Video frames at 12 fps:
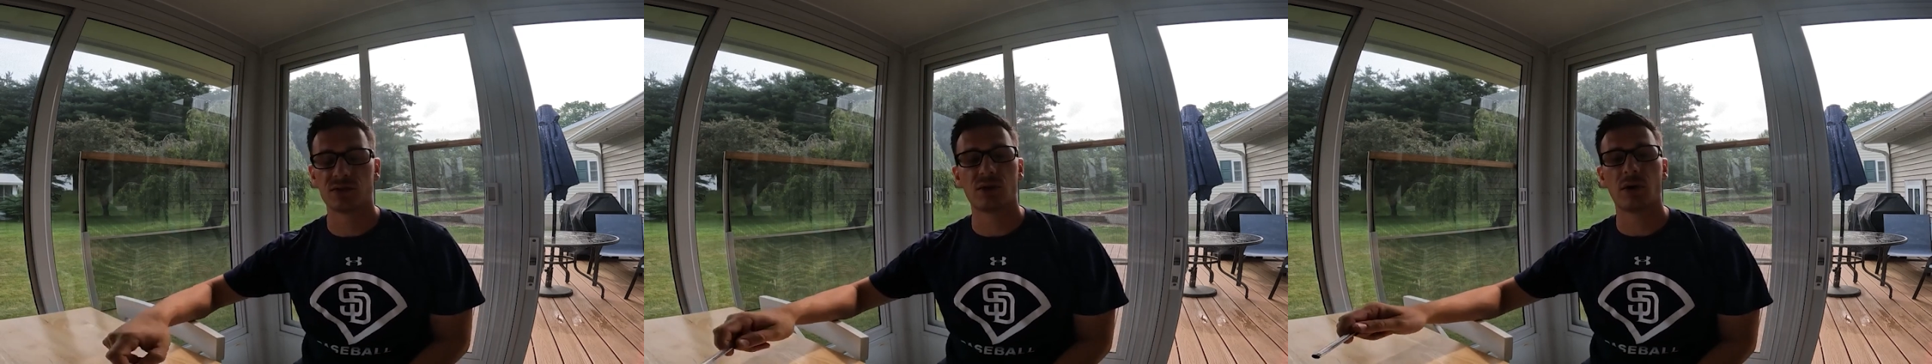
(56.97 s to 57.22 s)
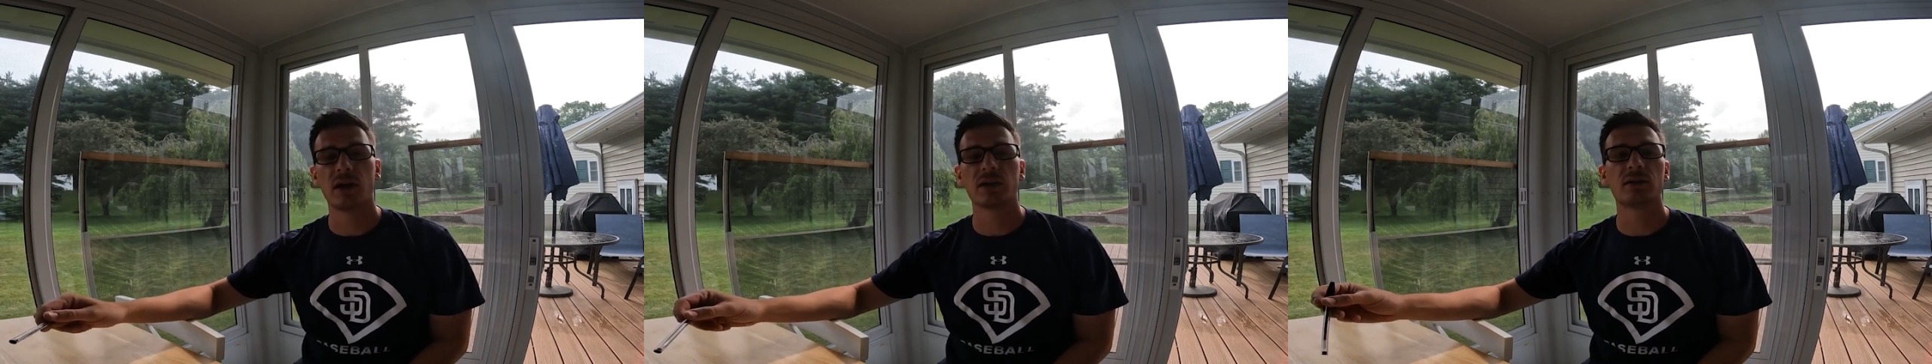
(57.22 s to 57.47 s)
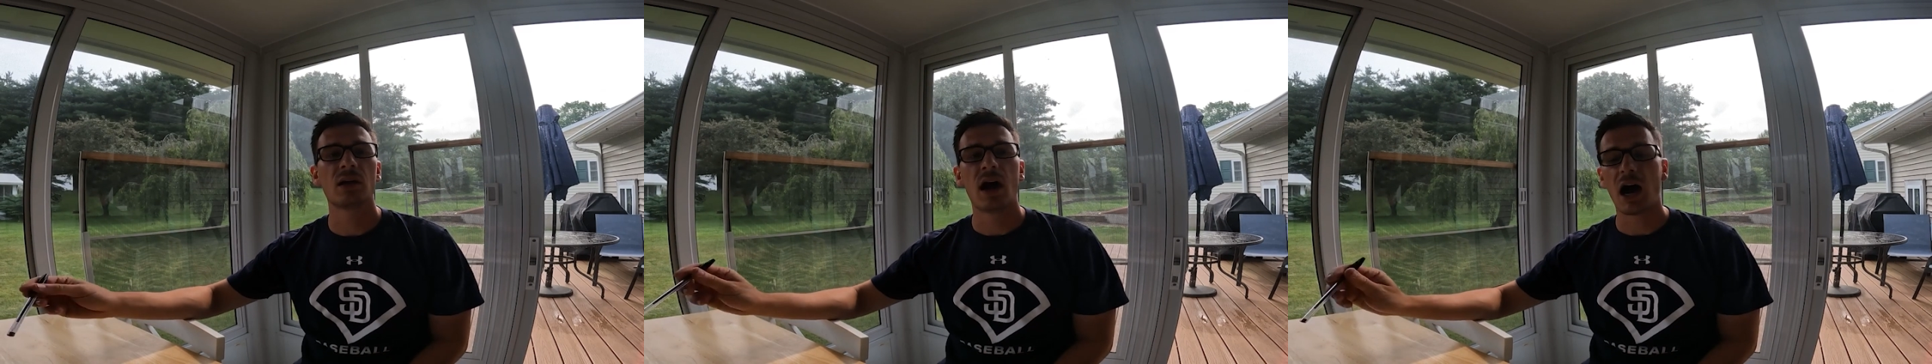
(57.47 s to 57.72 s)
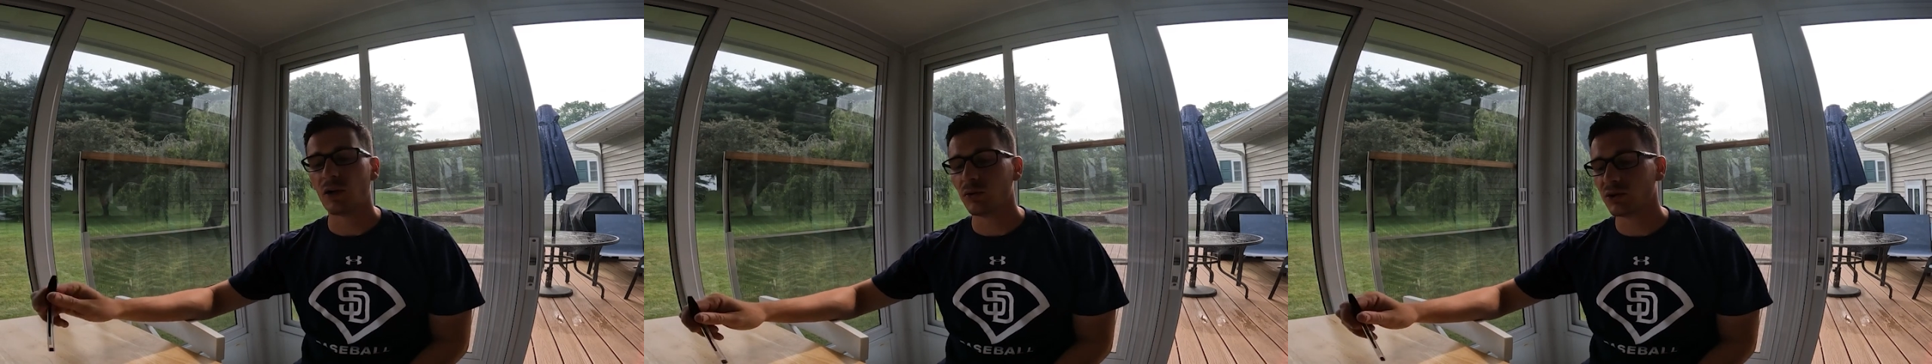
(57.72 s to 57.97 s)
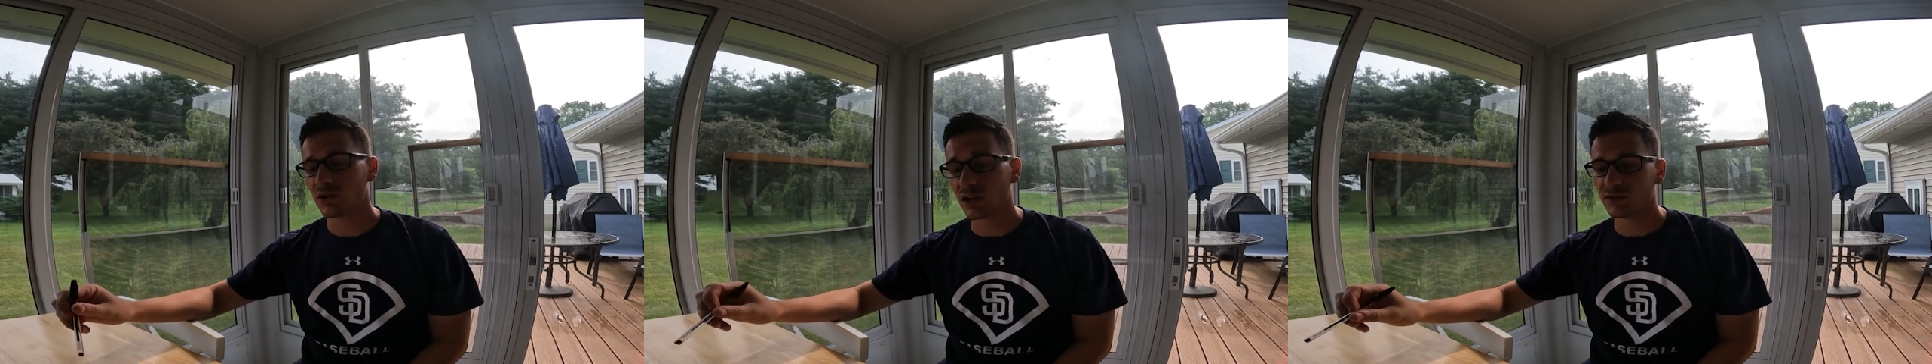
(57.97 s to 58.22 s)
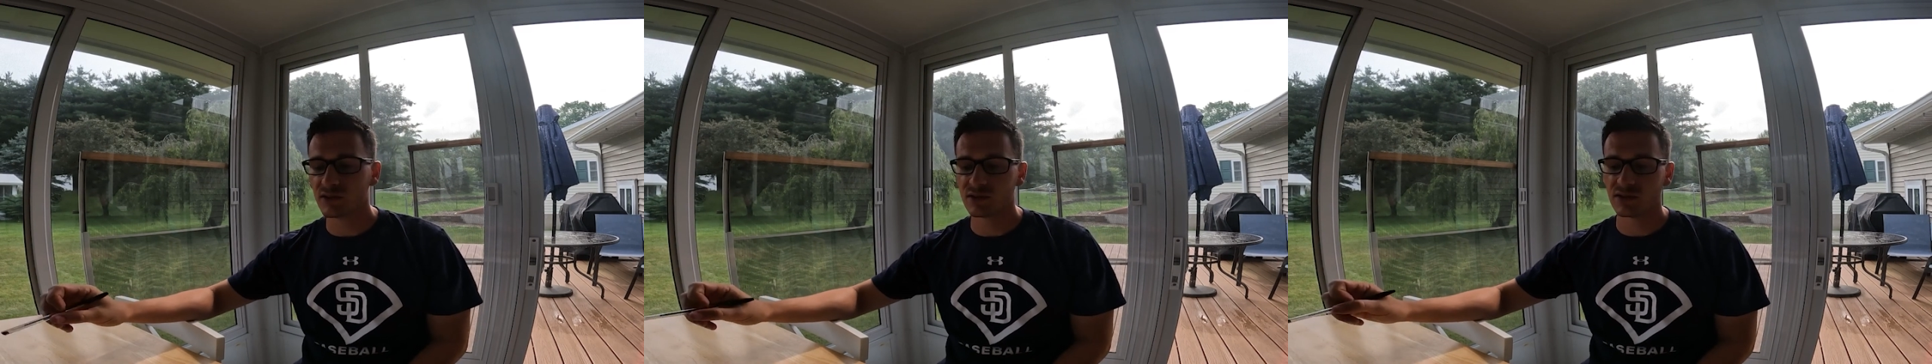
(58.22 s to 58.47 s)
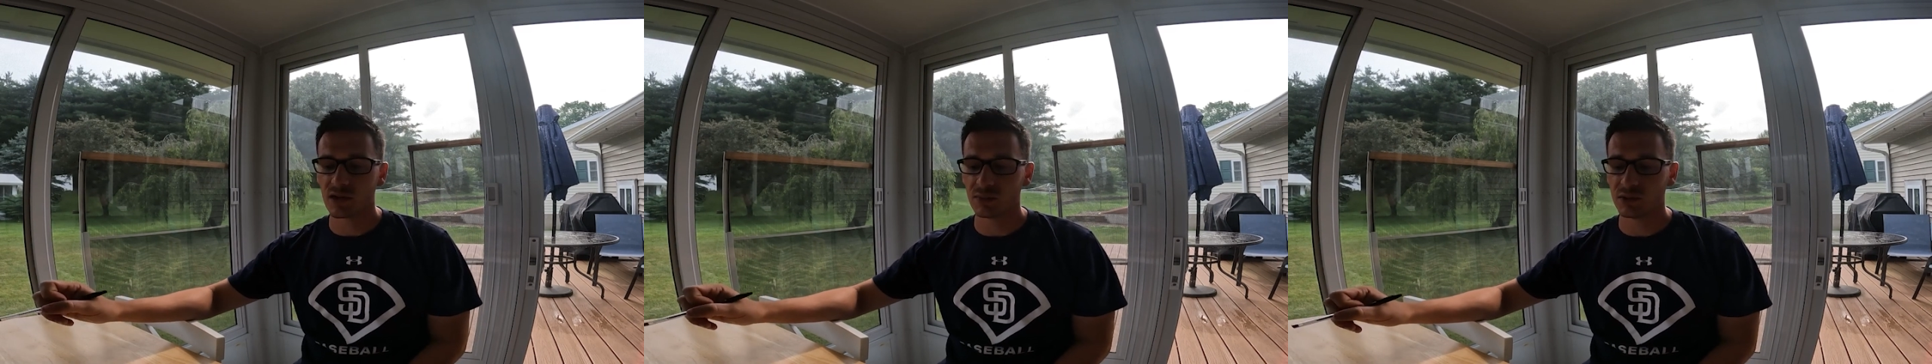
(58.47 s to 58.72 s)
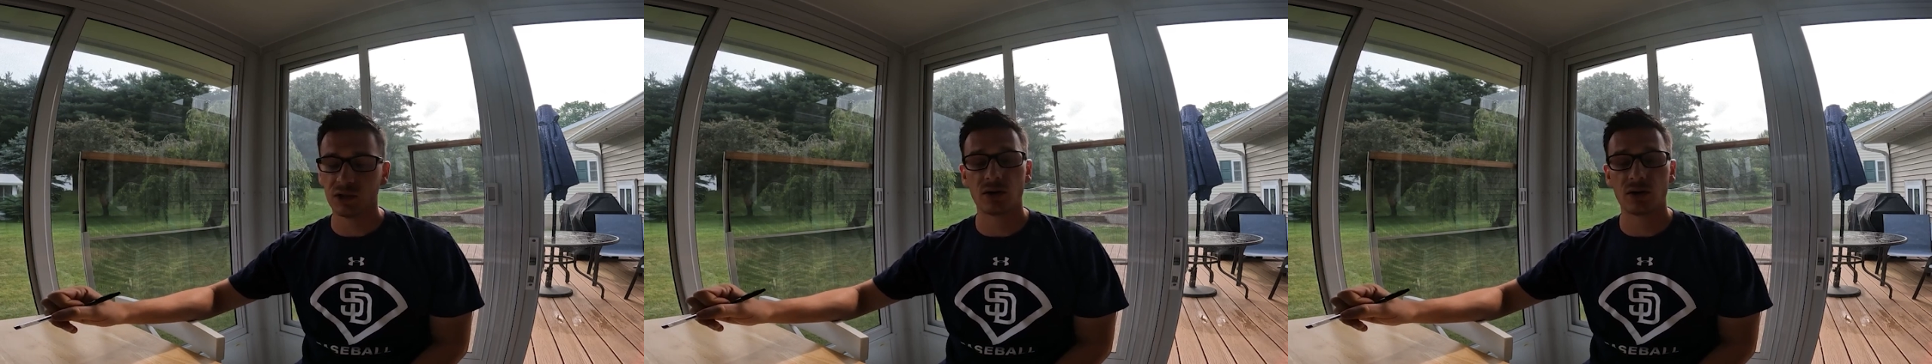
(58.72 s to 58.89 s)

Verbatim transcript: So I, I reached out to this company